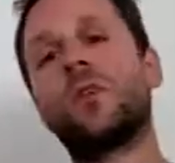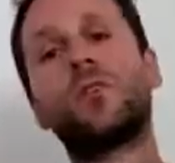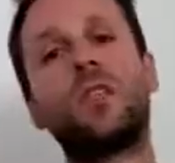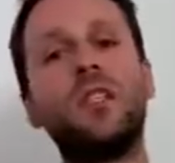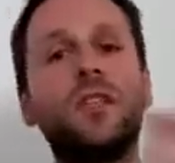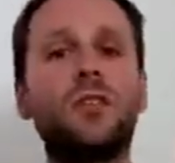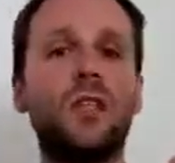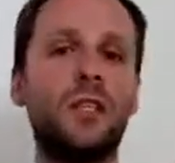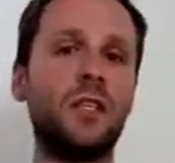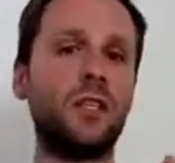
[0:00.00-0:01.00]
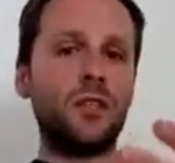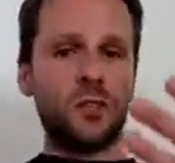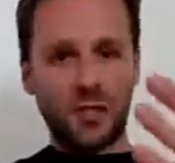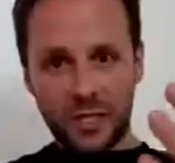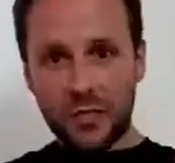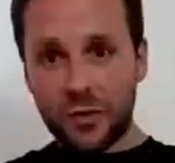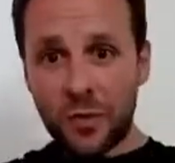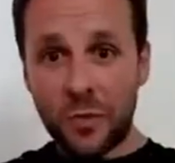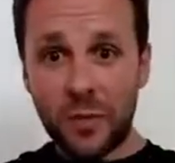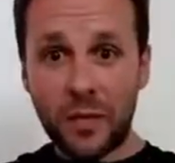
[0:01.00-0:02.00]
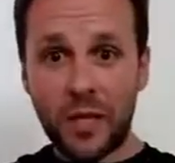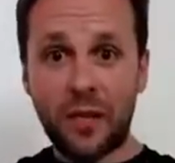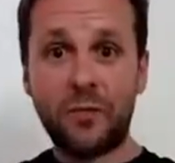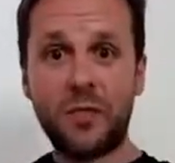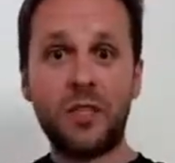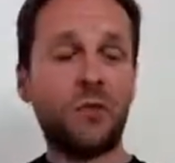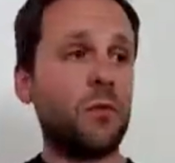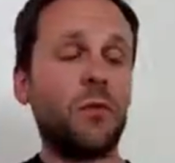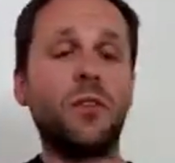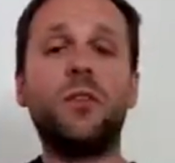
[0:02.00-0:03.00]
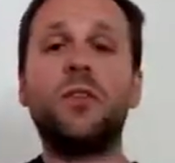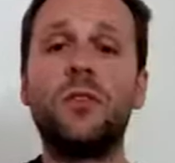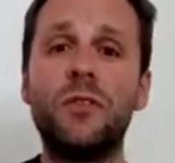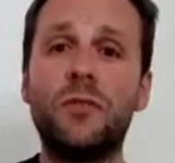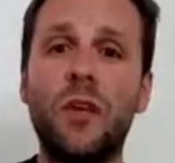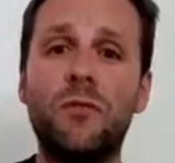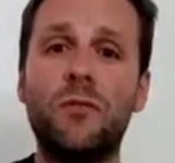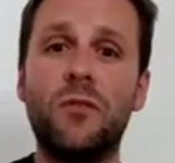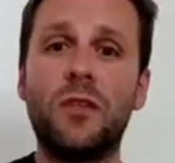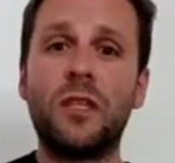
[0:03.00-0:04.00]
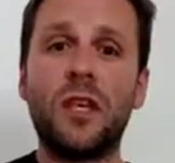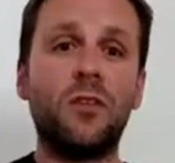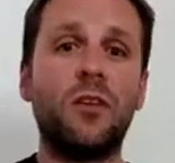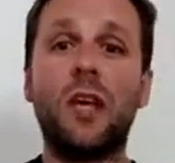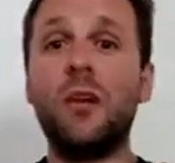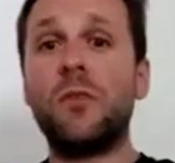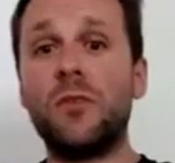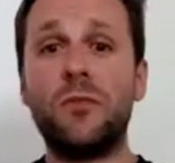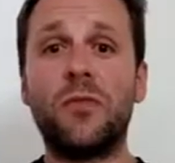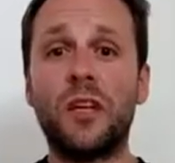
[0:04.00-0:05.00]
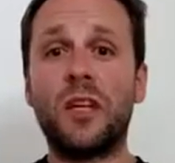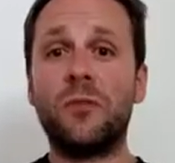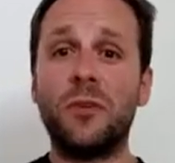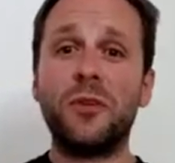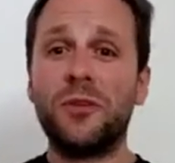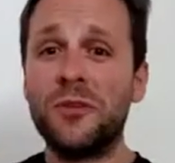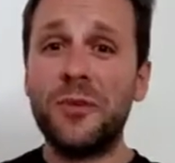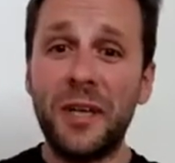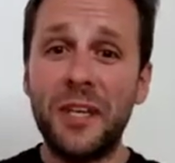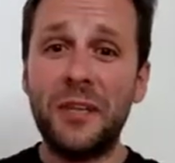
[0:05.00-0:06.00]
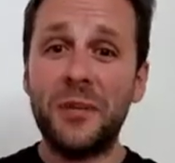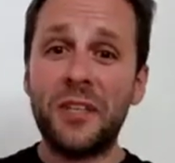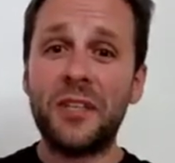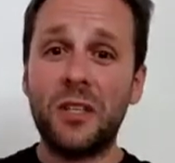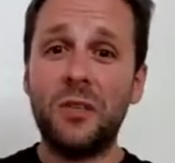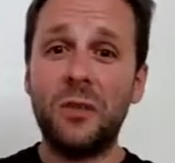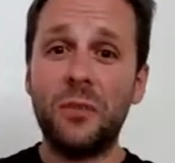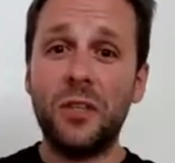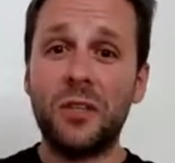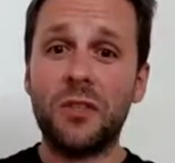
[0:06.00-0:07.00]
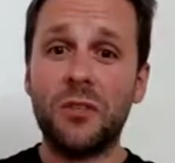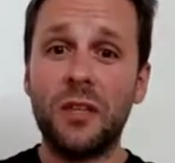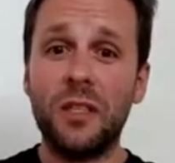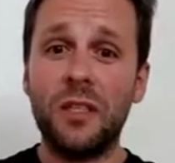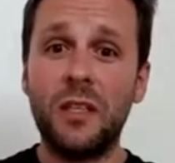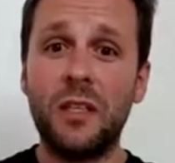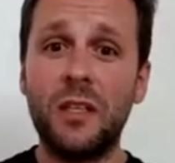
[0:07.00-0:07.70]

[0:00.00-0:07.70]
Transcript: So this is other people then be saying, well, what are you going to go and do that for? And it's like, I don't care what you think, I'm going to go and do it anyway because I know it works, right?